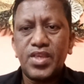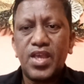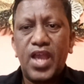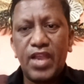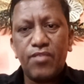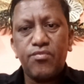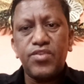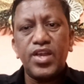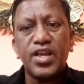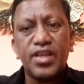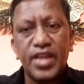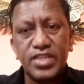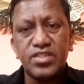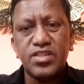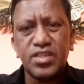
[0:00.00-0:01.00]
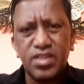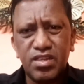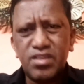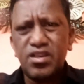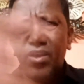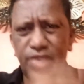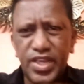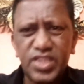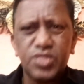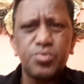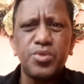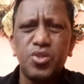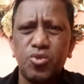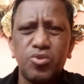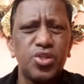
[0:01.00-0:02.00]
Hand flour grinder.
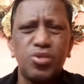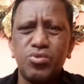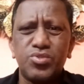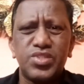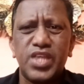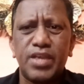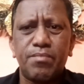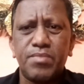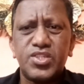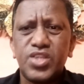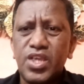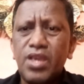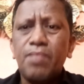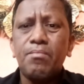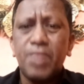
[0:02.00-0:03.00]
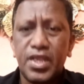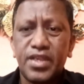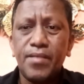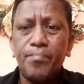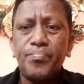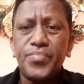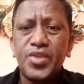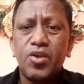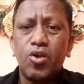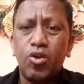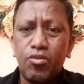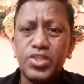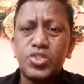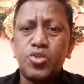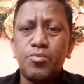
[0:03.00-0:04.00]
Nowadays, we don't use that much, but
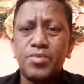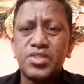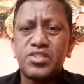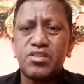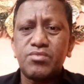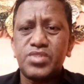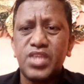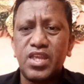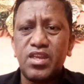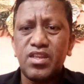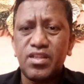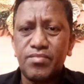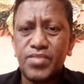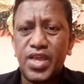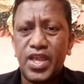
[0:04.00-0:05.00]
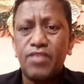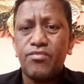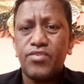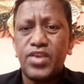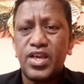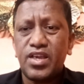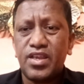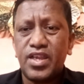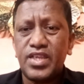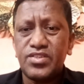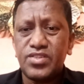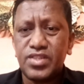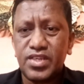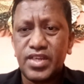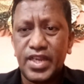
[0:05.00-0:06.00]
always you must have seen the hand flour
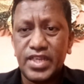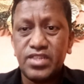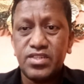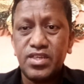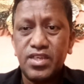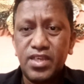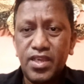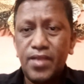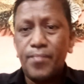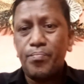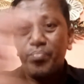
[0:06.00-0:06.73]
grinder.